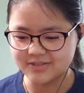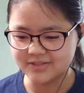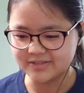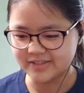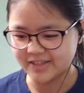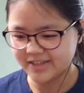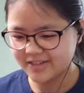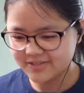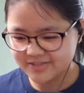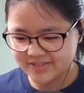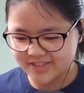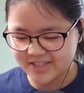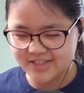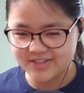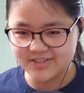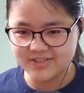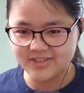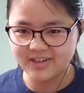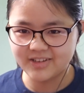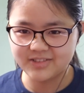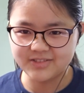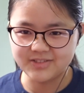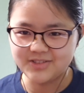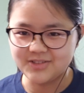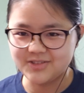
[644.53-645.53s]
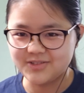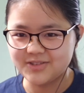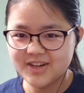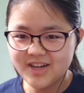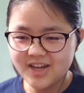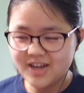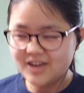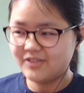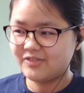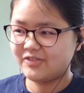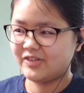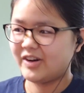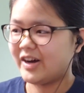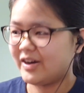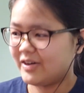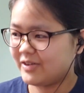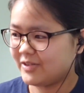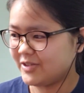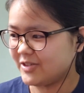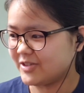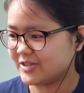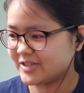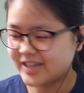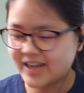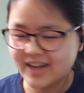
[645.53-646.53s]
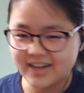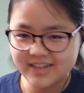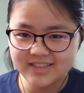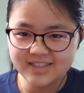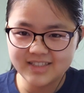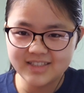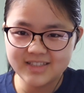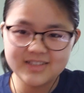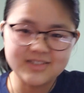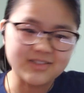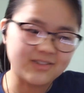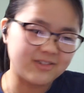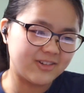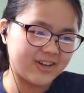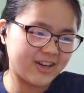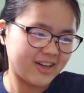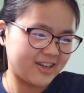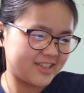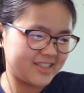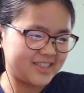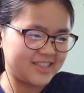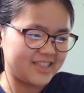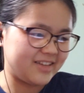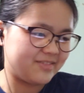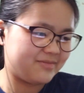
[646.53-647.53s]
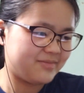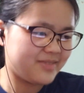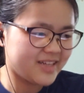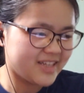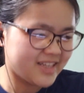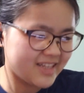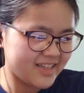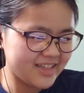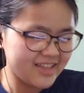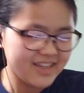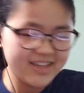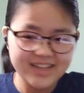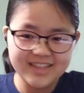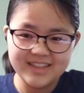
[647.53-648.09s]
They don't teach you how to file your taxes or how to save money.